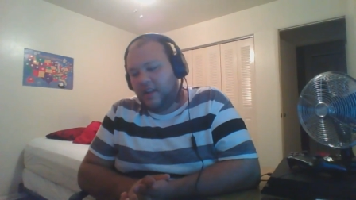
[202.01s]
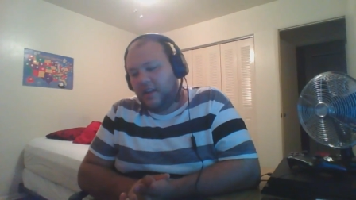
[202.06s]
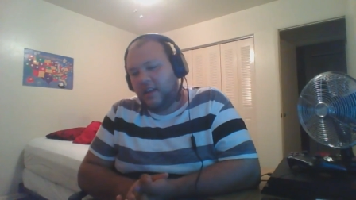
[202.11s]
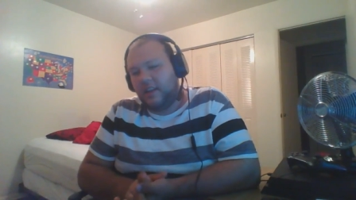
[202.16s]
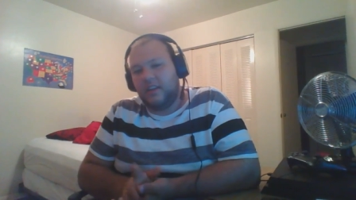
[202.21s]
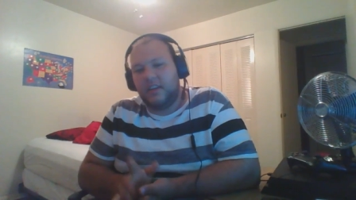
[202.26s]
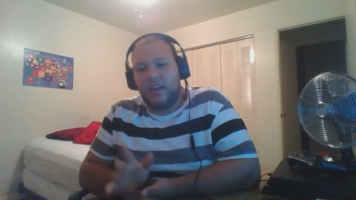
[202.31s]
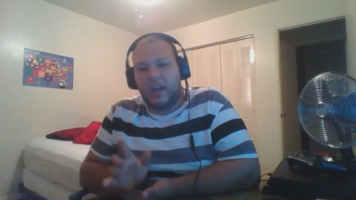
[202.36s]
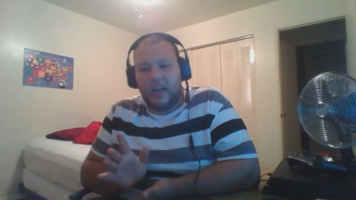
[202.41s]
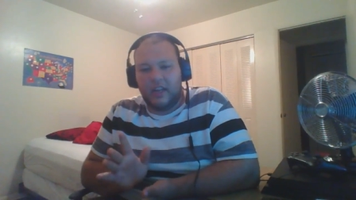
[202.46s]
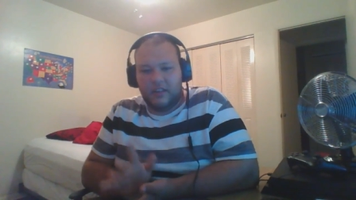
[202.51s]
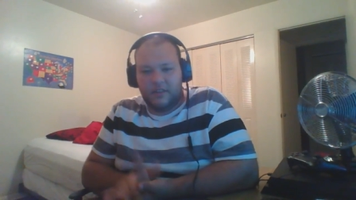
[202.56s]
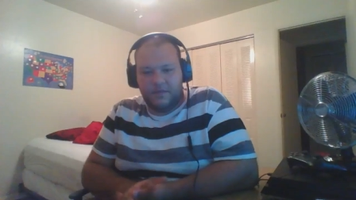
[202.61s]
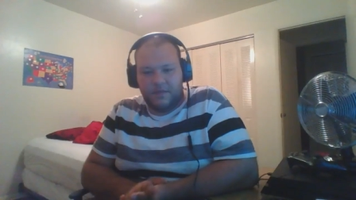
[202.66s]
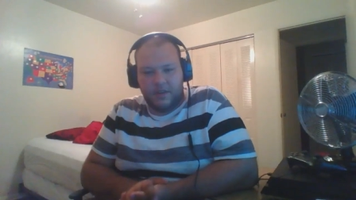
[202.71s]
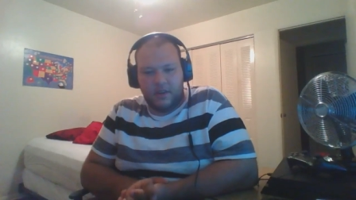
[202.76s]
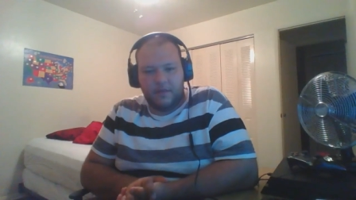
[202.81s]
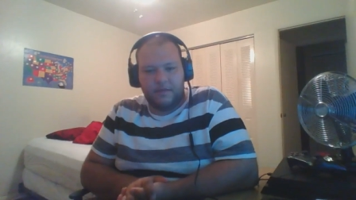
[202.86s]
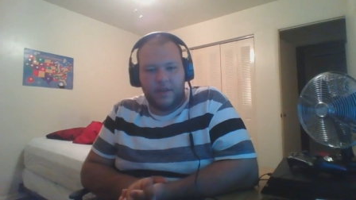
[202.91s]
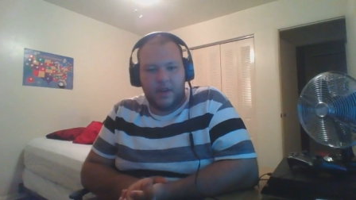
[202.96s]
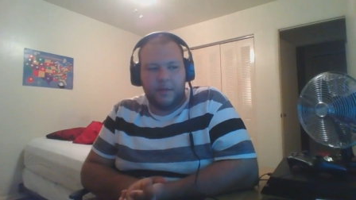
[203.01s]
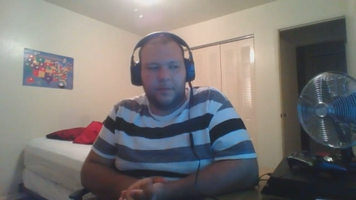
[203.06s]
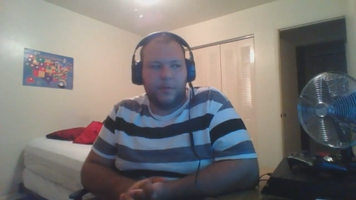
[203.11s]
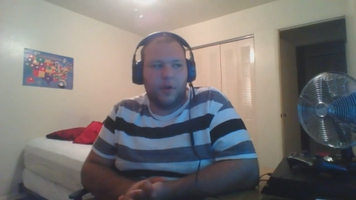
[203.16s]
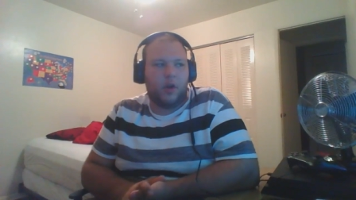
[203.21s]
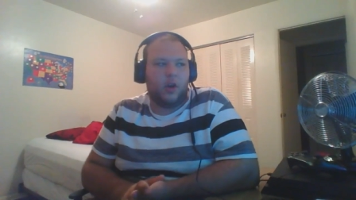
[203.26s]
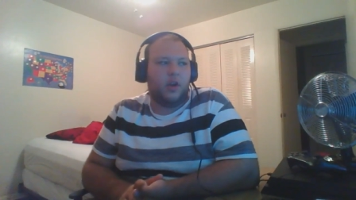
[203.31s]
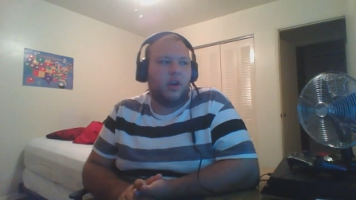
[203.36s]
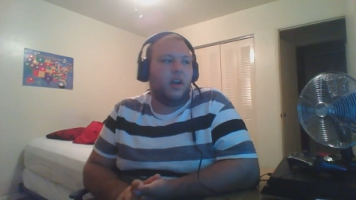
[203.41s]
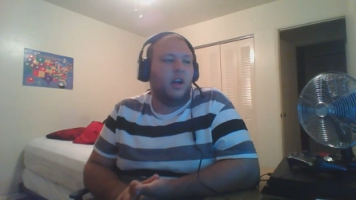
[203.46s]
Uh, as for the fun
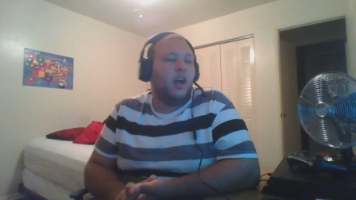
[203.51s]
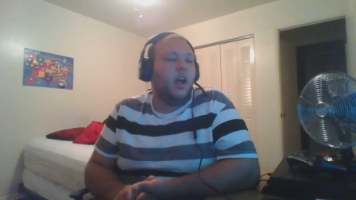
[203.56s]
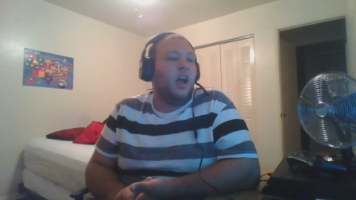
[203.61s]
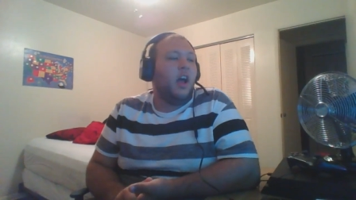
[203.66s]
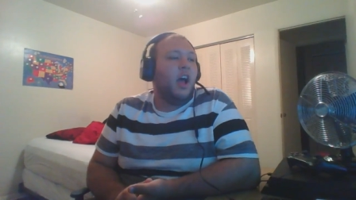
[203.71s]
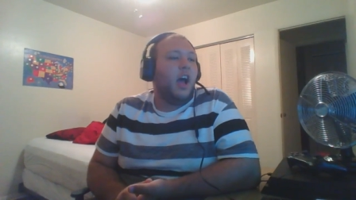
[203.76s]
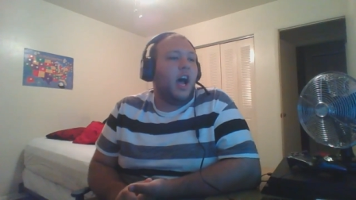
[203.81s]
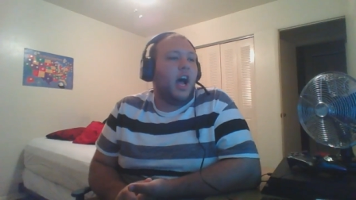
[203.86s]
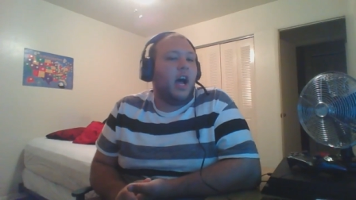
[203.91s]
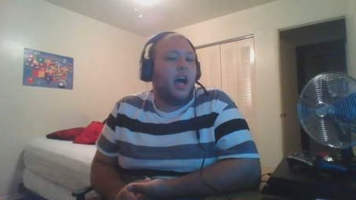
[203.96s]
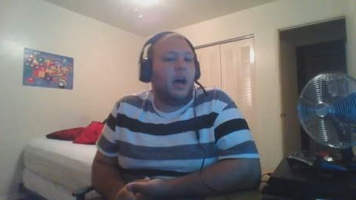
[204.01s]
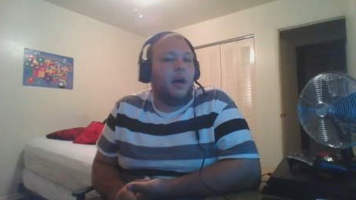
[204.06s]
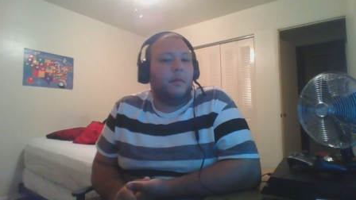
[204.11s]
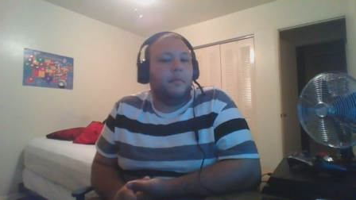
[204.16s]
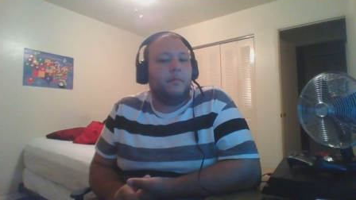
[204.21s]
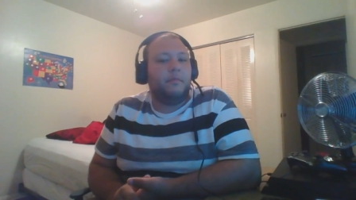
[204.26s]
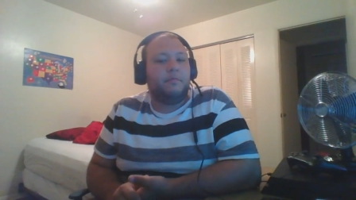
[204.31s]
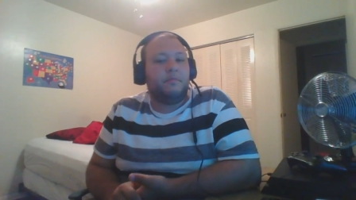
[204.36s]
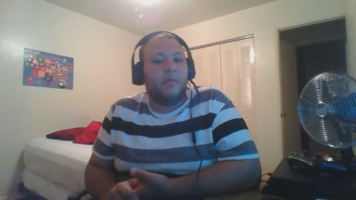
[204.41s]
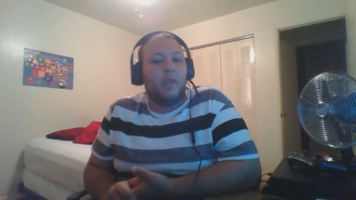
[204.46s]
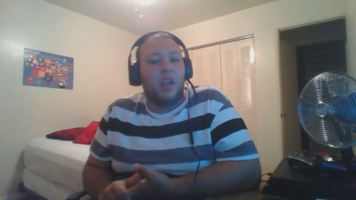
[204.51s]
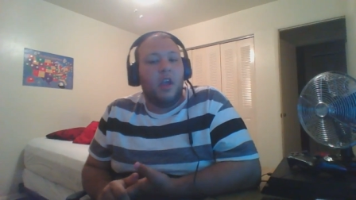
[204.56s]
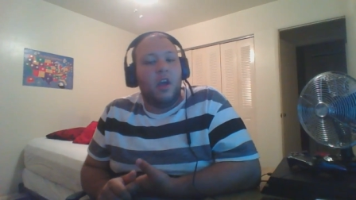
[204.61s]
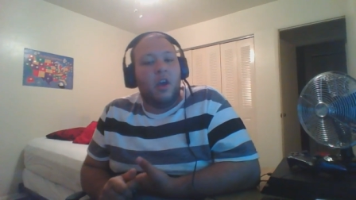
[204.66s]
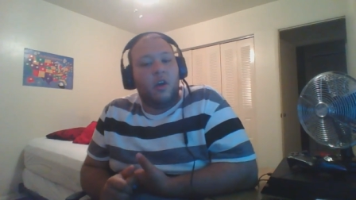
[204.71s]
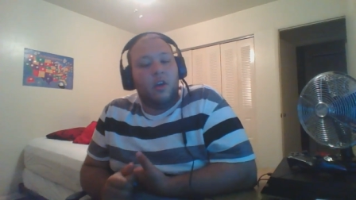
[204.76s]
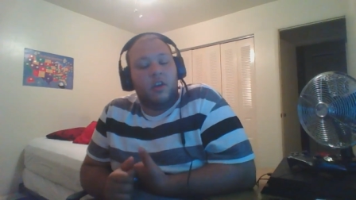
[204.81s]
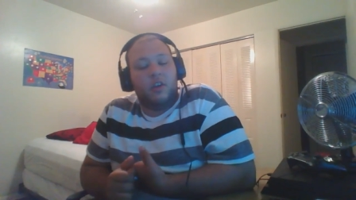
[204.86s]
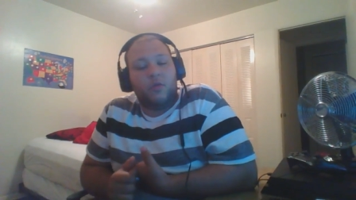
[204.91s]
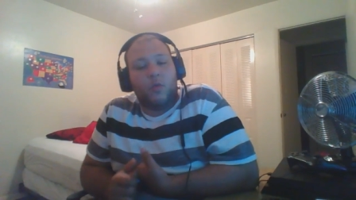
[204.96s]
part, um,
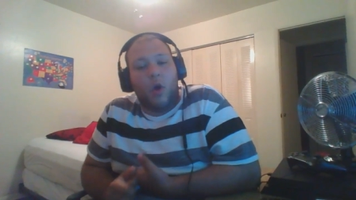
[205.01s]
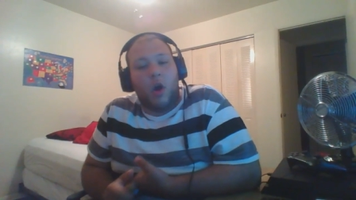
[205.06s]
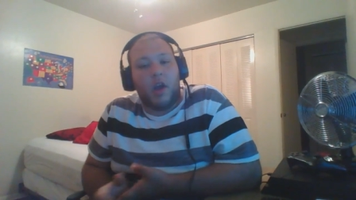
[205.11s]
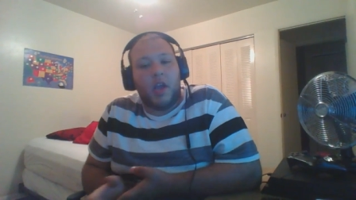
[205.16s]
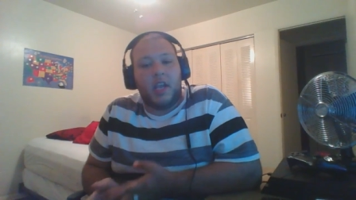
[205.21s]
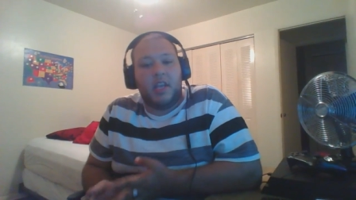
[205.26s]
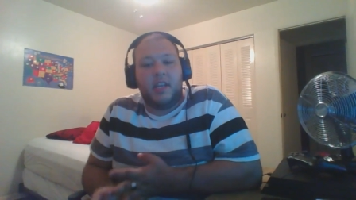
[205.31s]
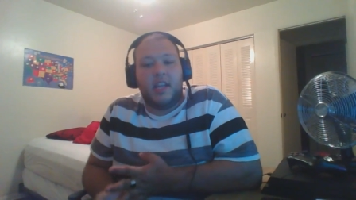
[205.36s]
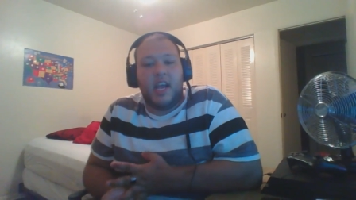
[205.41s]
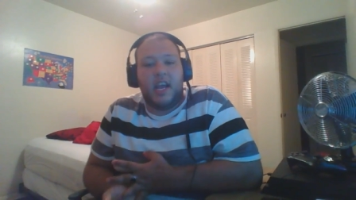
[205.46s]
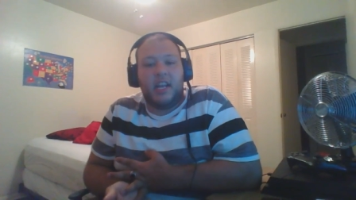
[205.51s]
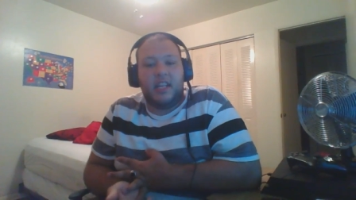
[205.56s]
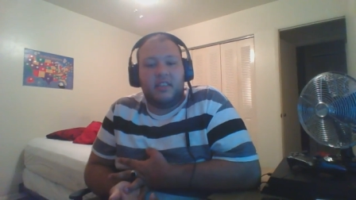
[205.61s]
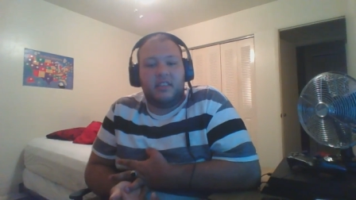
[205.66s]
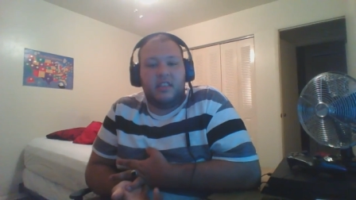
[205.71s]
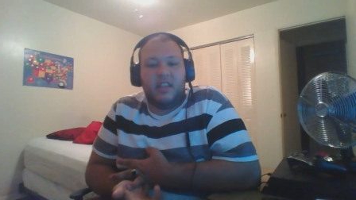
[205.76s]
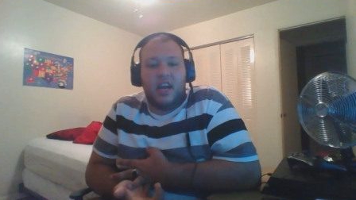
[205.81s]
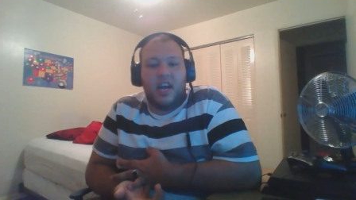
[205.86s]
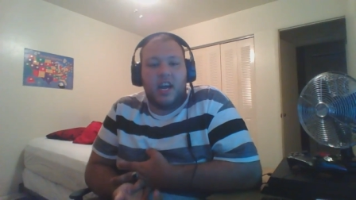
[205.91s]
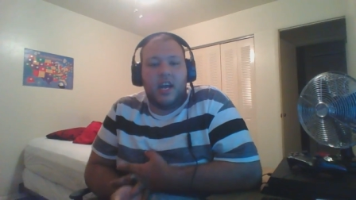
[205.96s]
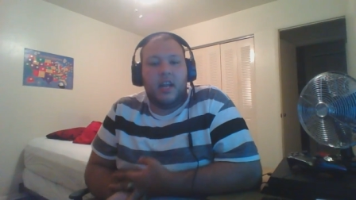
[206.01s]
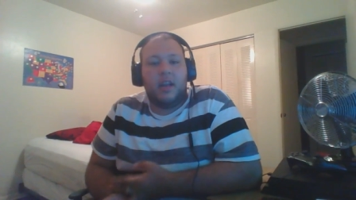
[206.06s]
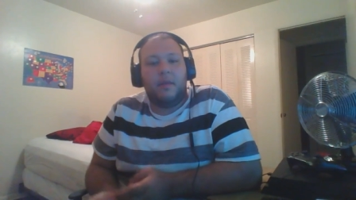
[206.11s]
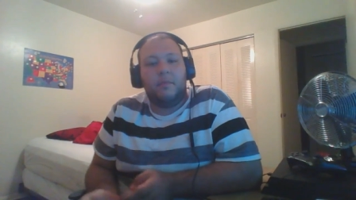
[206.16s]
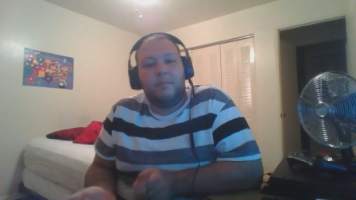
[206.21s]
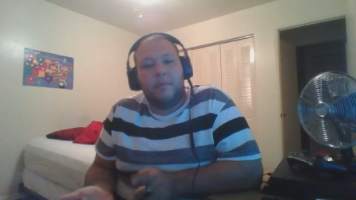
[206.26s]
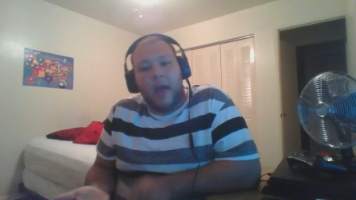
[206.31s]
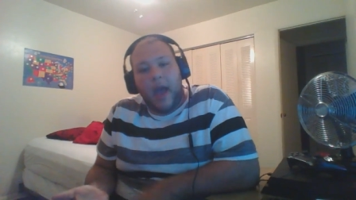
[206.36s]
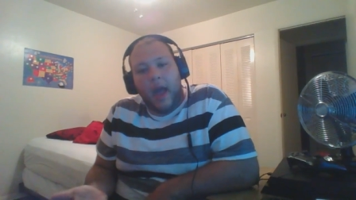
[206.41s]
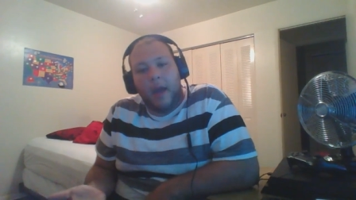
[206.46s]
Walking Dead is done.
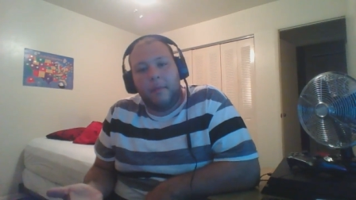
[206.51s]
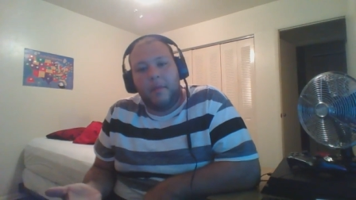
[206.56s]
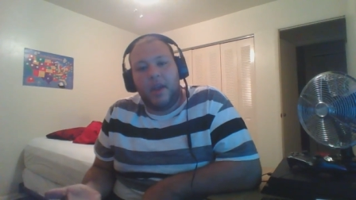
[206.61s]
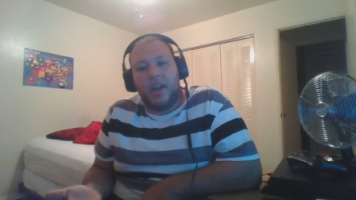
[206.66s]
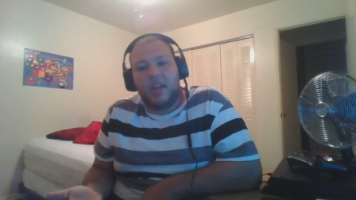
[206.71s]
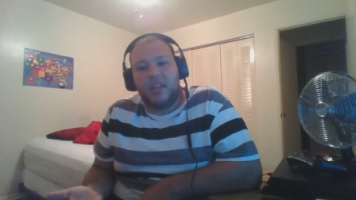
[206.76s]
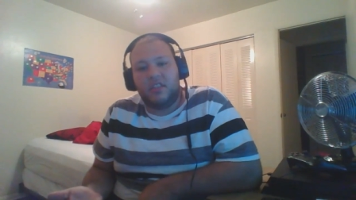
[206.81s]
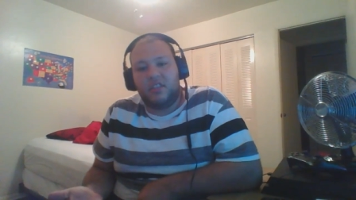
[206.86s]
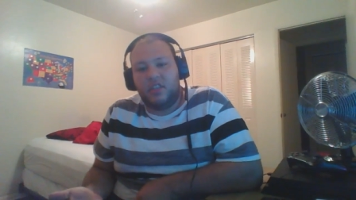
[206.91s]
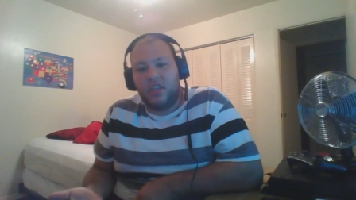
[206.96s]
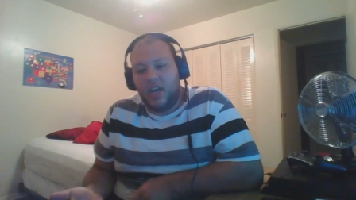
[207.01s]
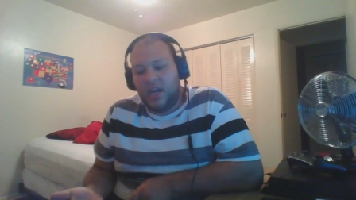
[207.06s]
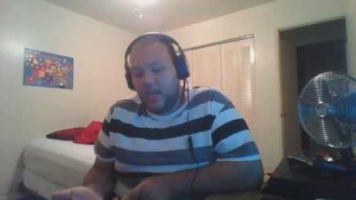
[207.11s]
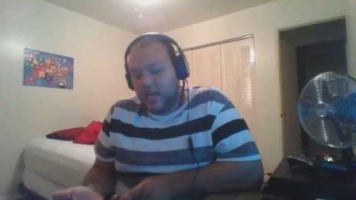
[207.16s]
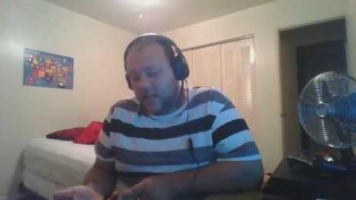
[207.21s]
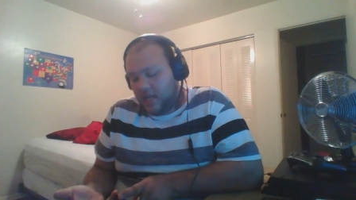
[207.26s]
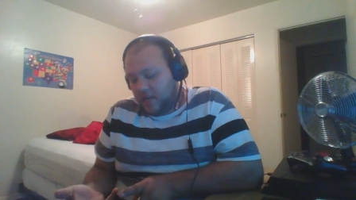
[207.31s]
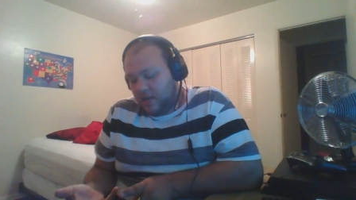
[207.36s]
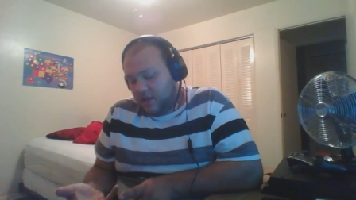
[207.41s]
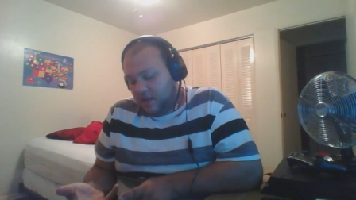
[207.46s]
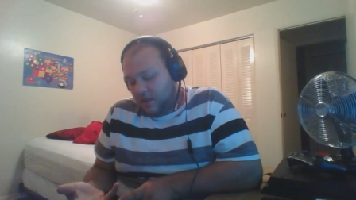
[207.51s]
Batman is done.